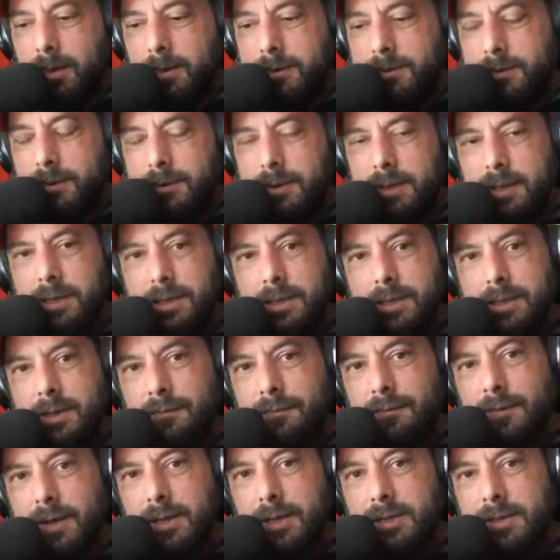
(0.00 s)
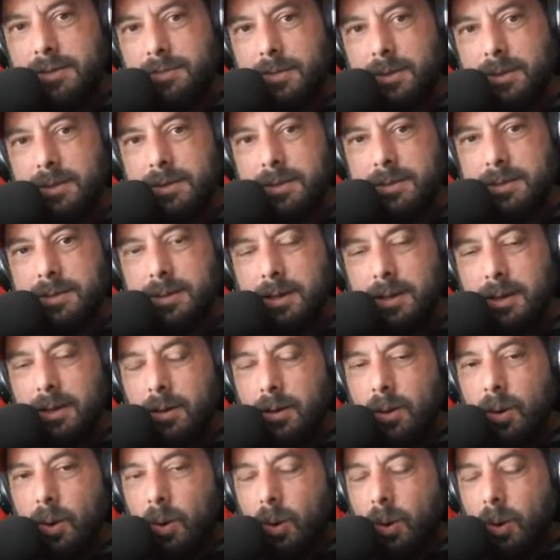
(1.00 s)
strategic investments,
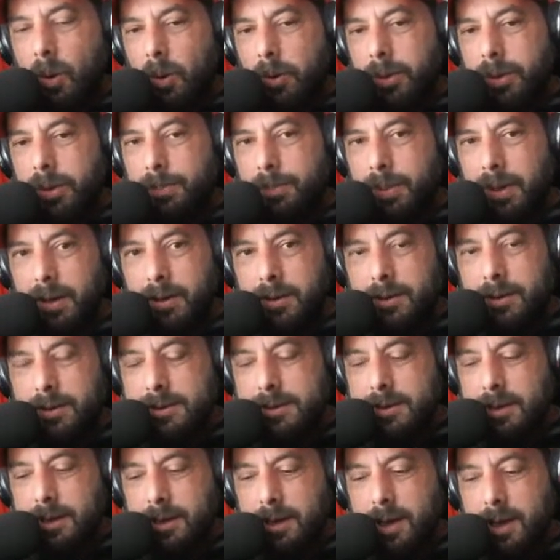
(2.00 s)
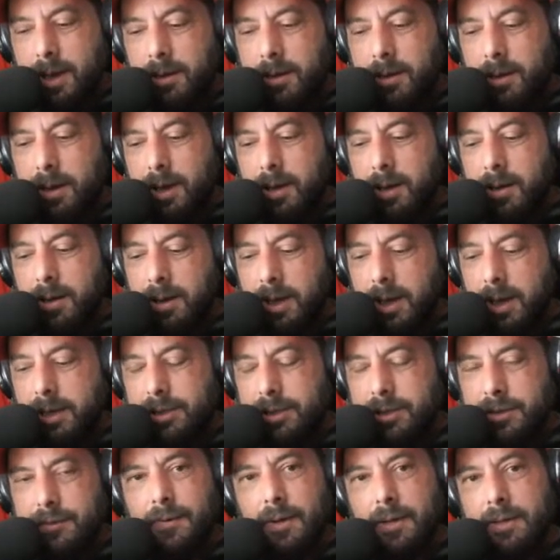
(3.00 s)
all the bidders and and
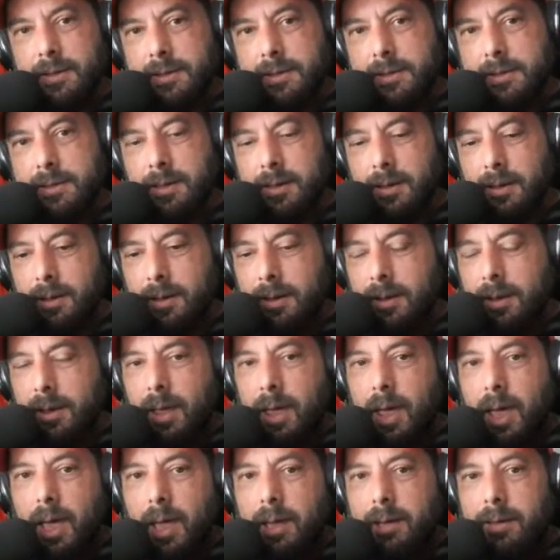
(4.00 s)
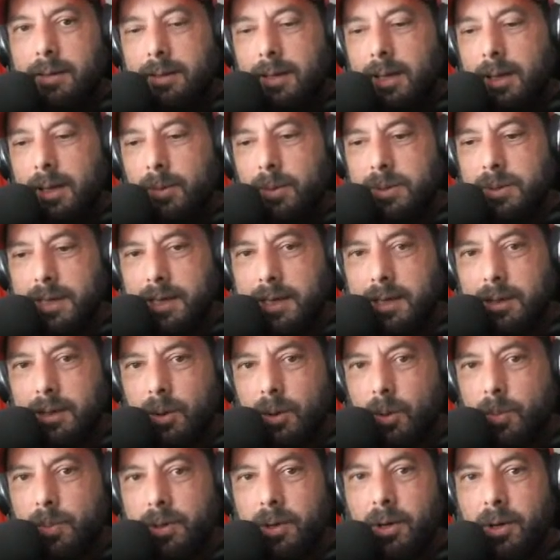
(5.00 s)
hedge funds had it was like an
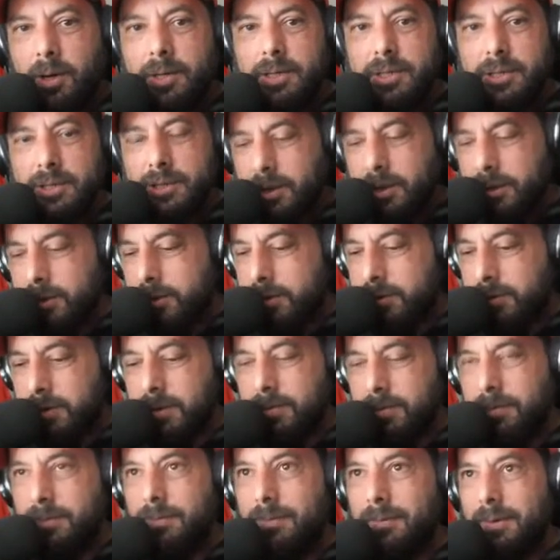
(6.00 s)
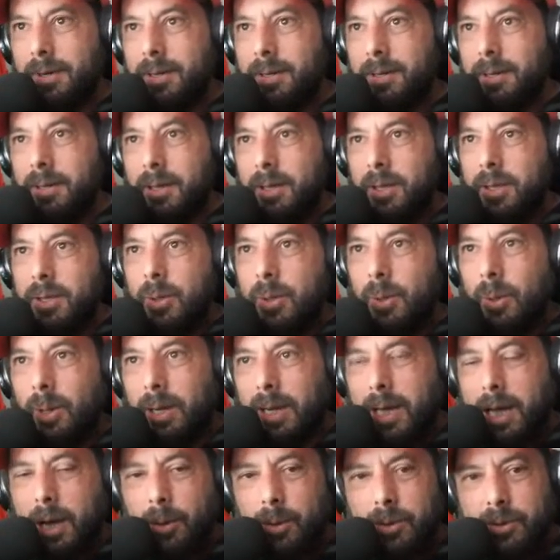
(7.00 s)
open heart surgery right you're
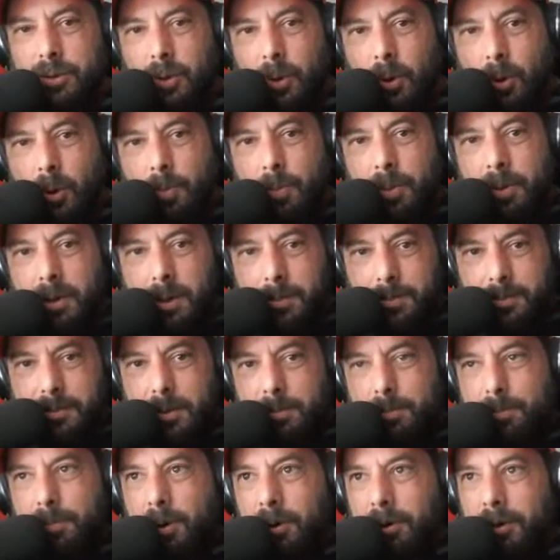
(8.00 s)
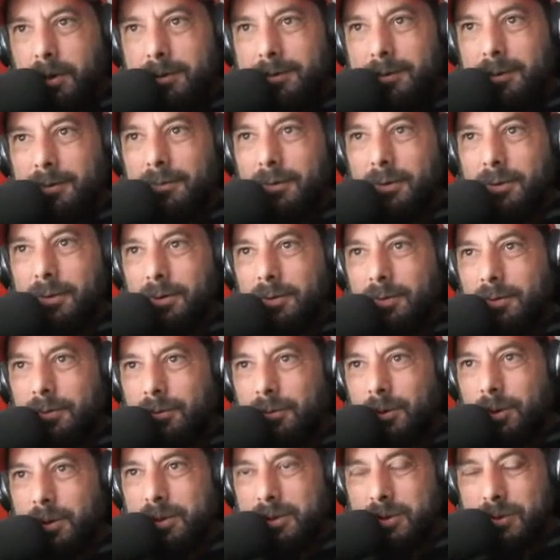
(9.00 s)
allowed to open up the bonnet of your
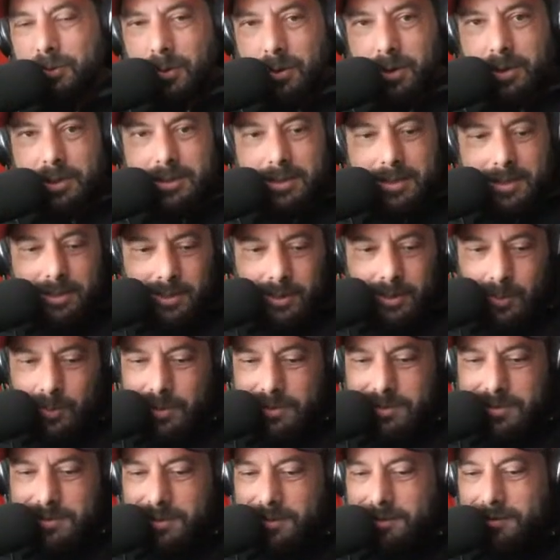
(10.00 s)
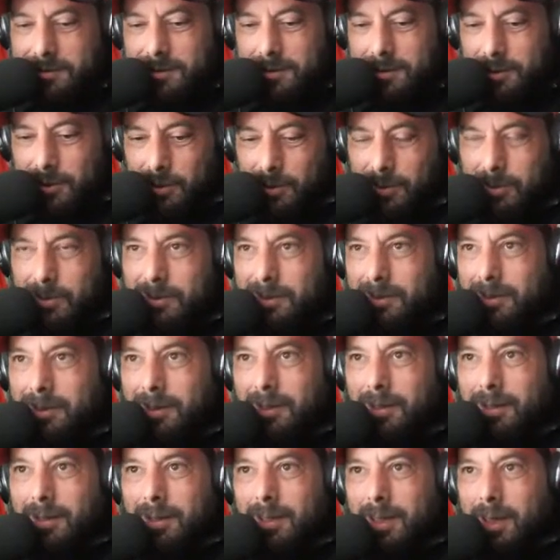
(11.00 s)
rolls royce to look what's under the hood
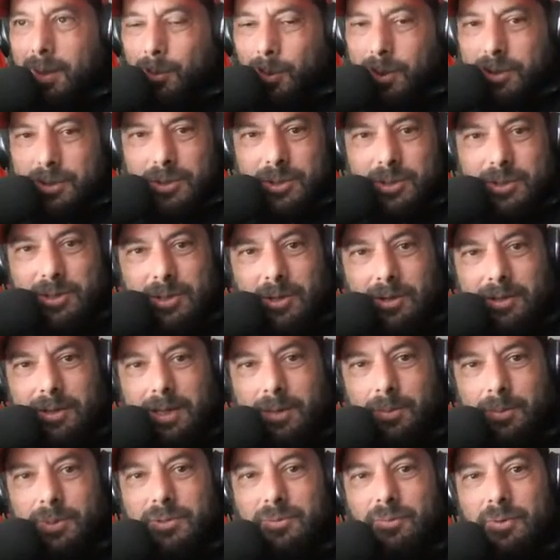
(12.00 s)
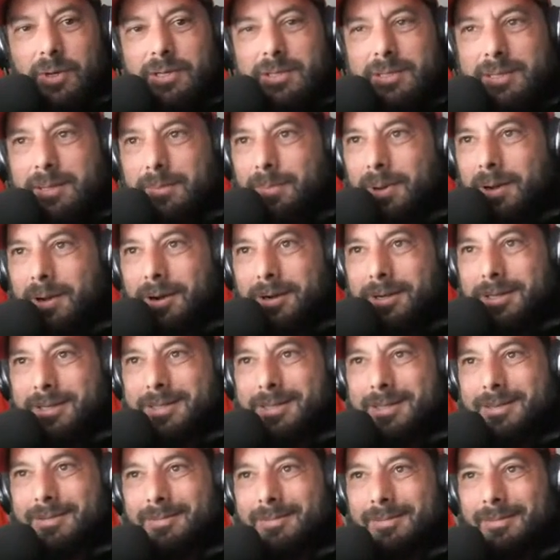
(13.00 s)
and what you saw there was rusty
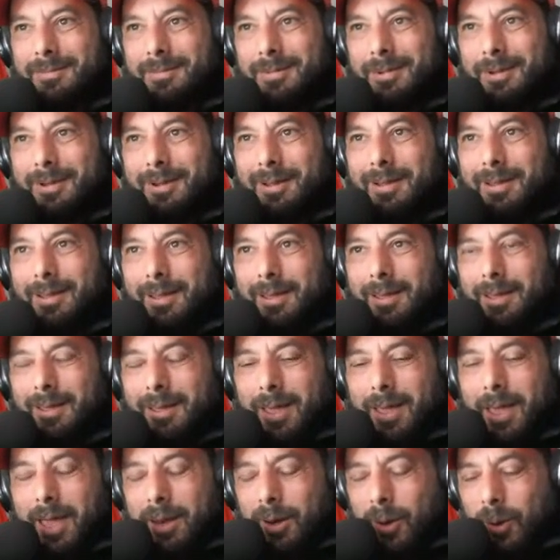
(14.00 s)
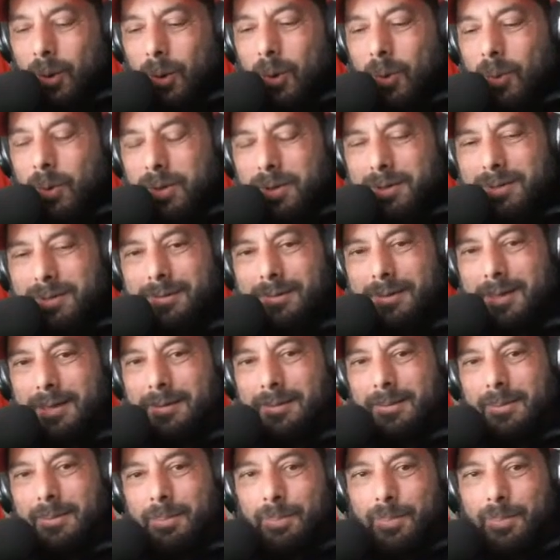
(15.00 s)
parts yeah and who would
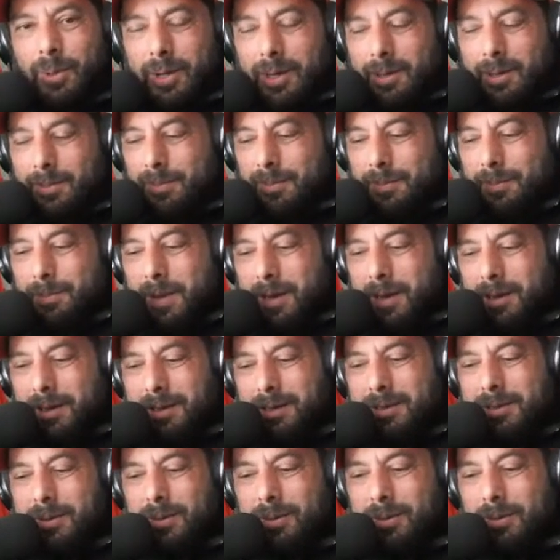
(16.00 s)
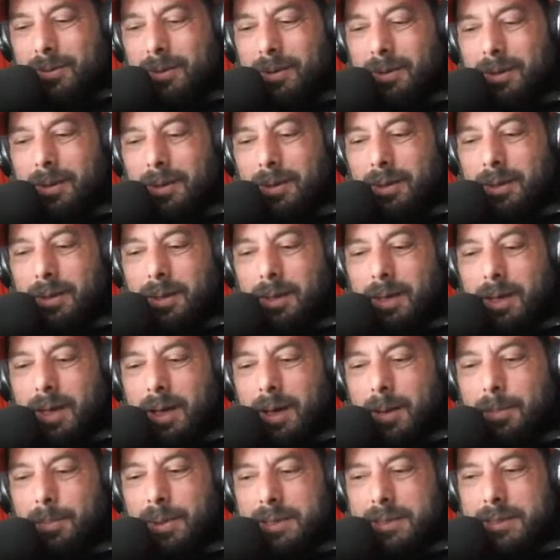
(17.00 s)
then put in money to
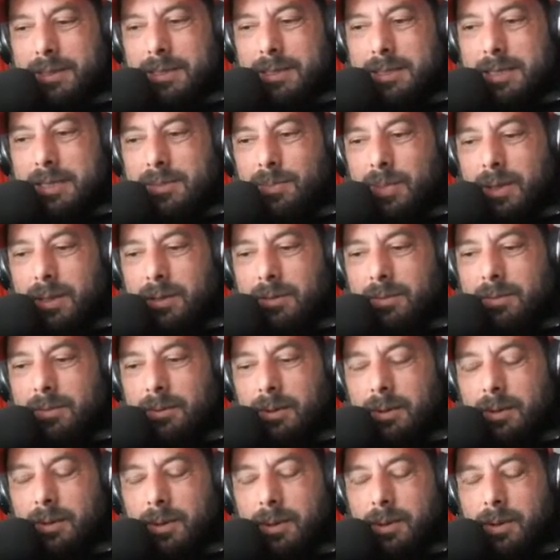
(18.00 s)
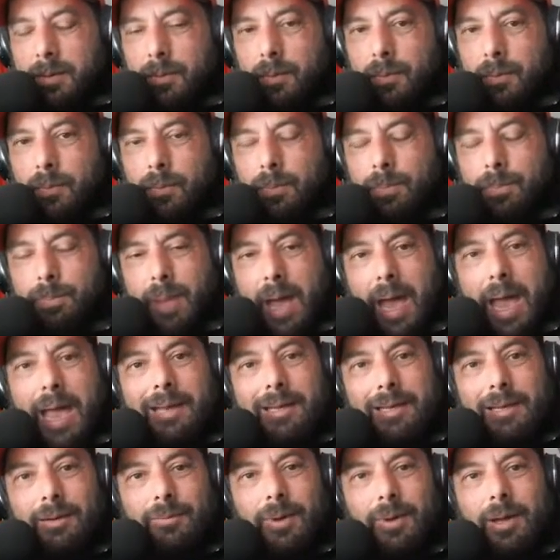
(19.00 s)
a business that's been
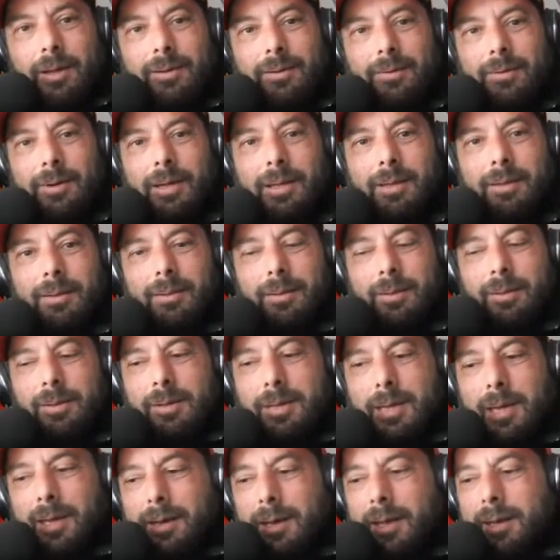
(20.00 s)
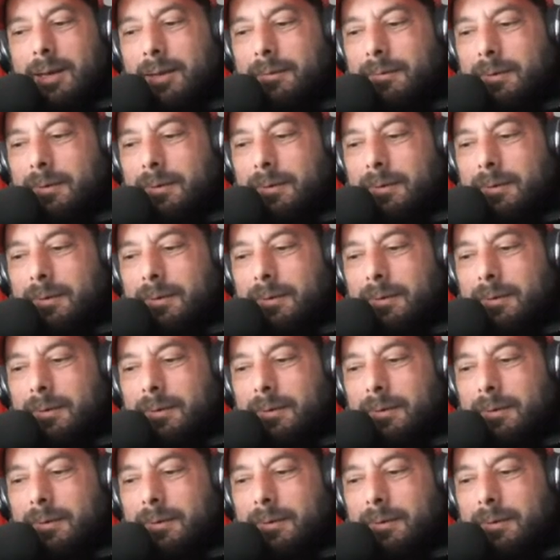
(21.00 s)
badly run, right? You cannot